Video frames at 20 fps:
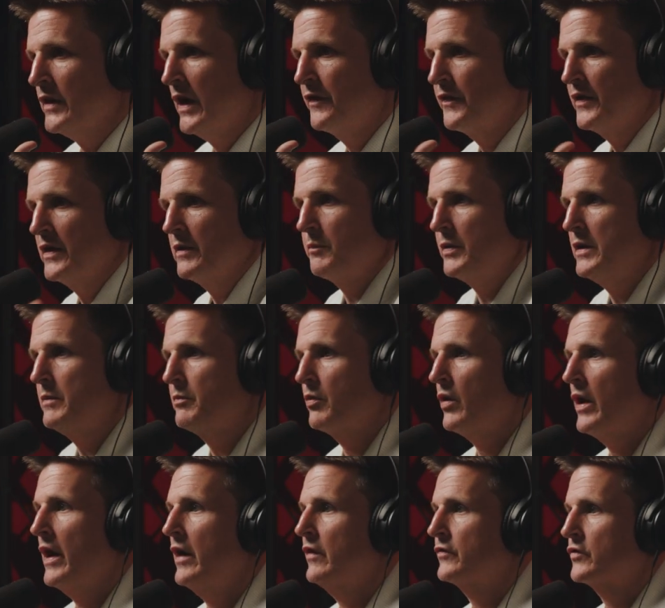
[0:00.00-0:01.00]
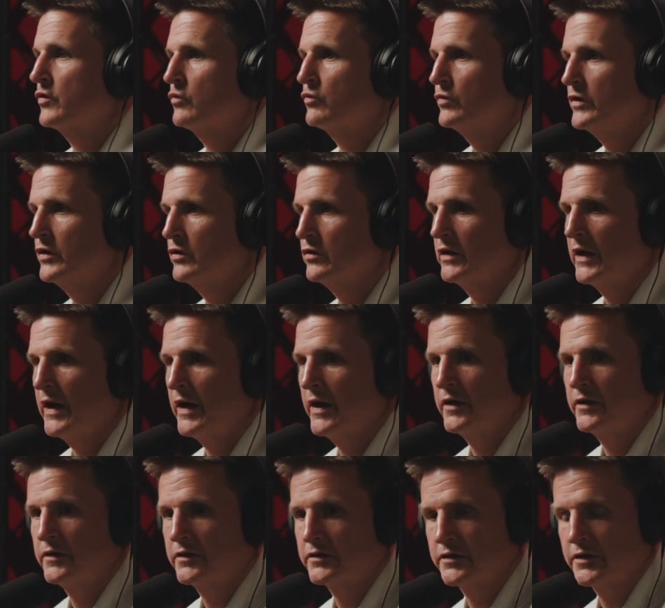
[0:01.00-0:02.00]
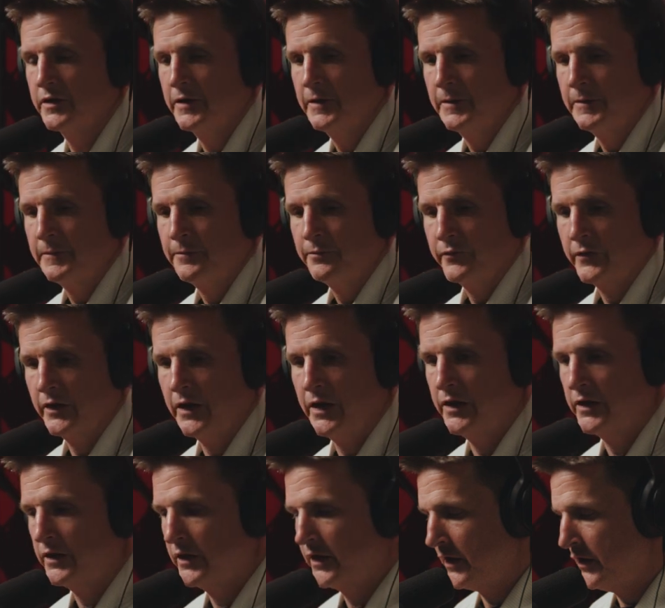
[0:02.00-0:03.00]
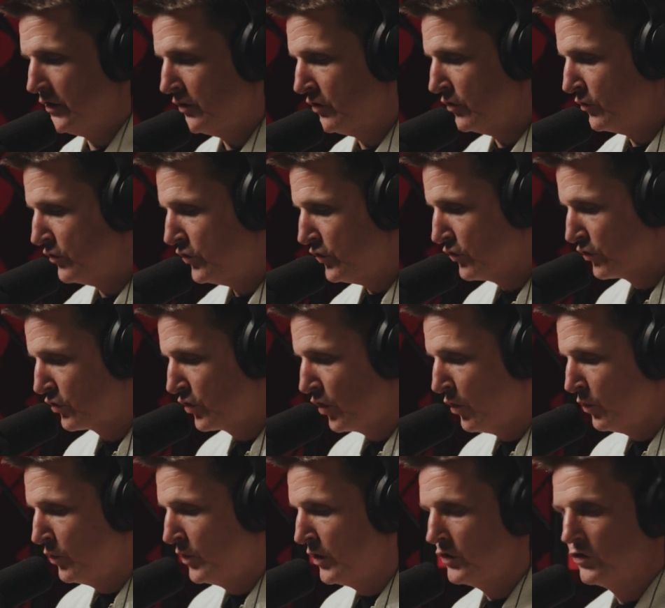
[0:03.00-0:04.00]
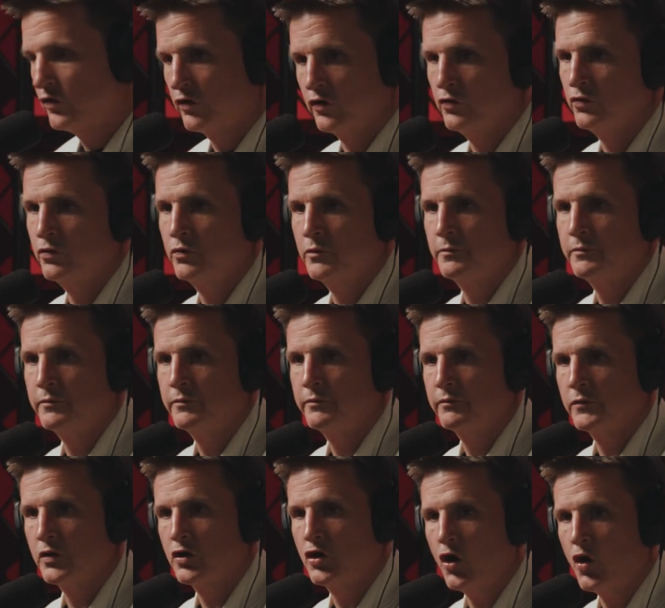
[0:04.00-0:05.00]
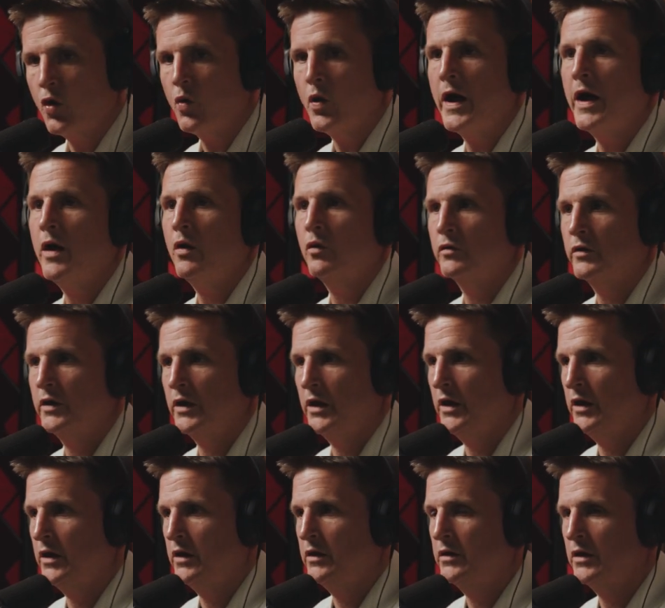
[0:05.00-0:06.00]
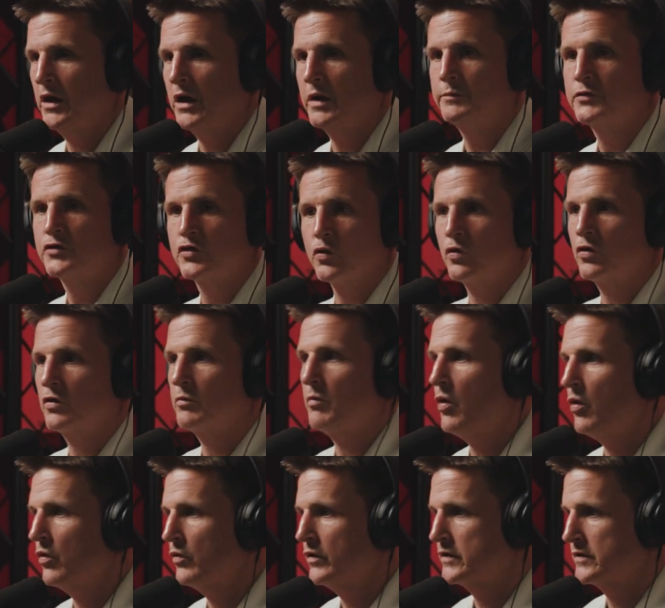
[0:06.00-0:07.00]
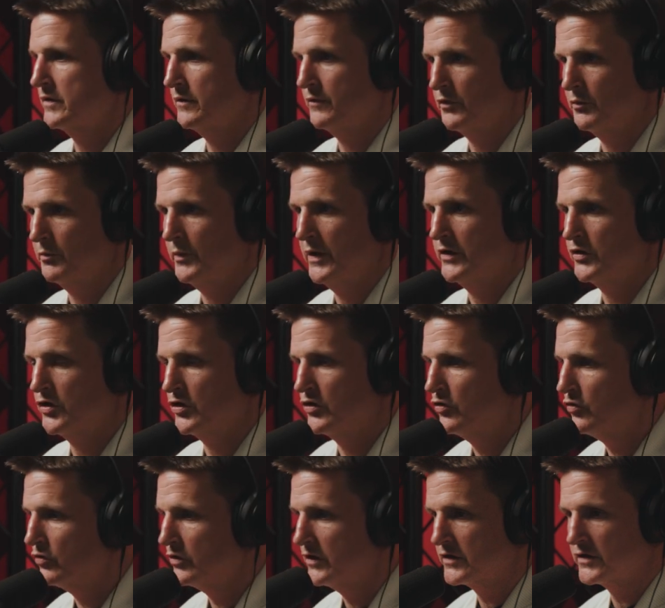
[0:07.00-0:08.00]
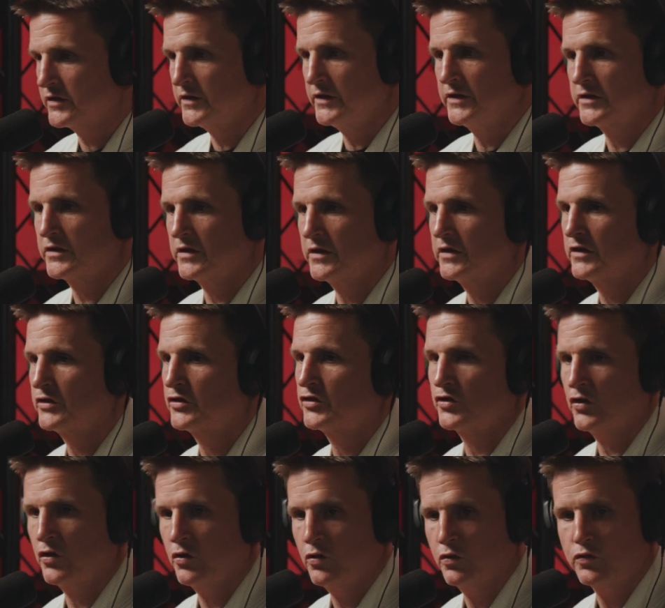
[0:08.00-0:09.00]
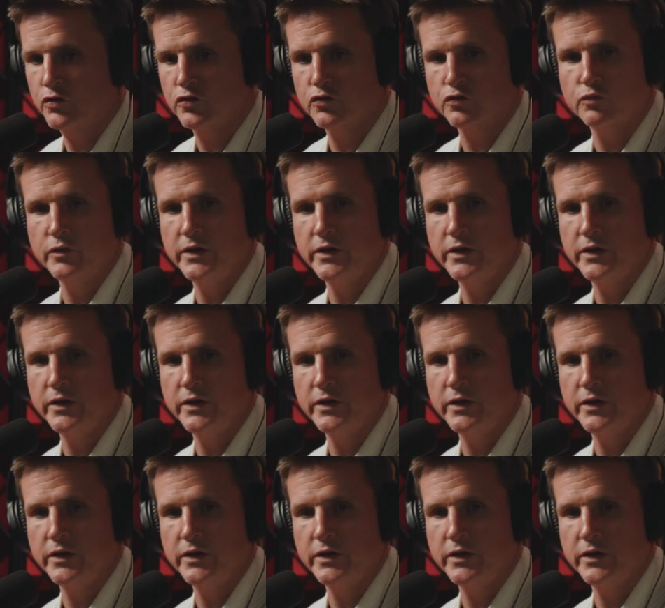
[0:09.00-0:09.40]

I think people have to realize, like, you know, you're going to go out and absorb all this information. You're listening to this show, you're